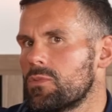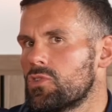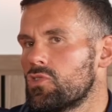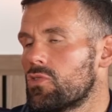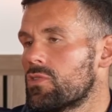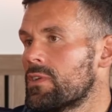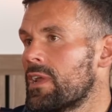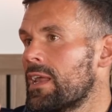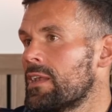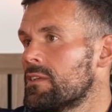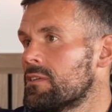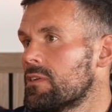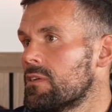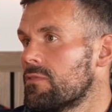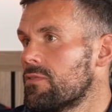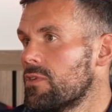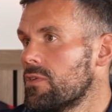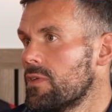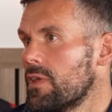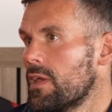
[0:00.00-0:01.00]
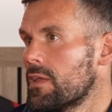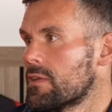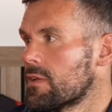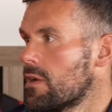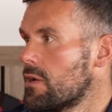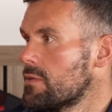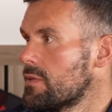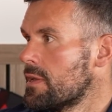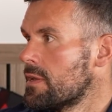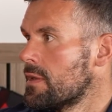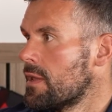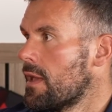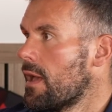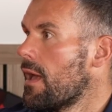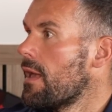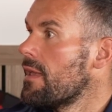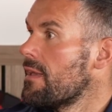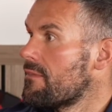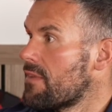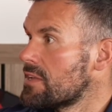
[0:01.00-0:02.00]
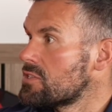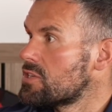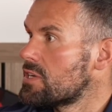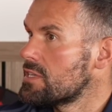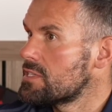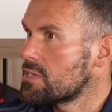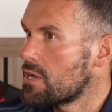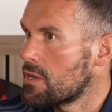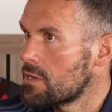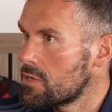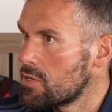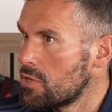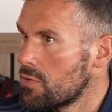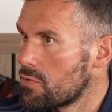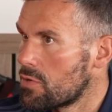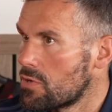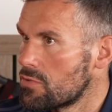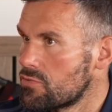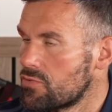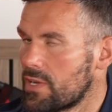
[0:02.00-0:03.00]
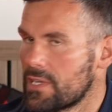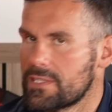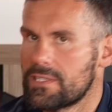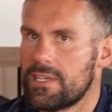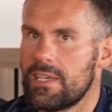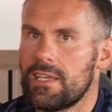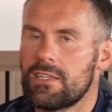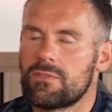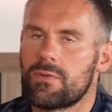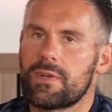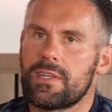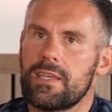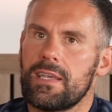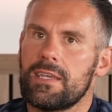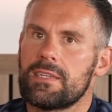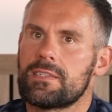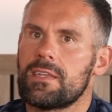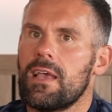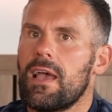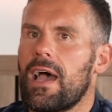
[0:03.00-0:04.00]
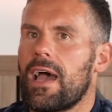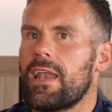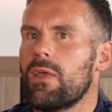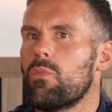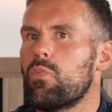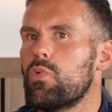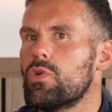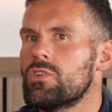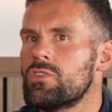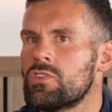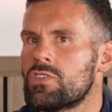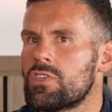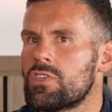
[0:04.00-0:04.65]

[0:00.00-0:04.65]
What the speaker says: with Jordan Henderson a few years ago, didn't it? He eventually signed a new contract. It is what it is. And it wouldn't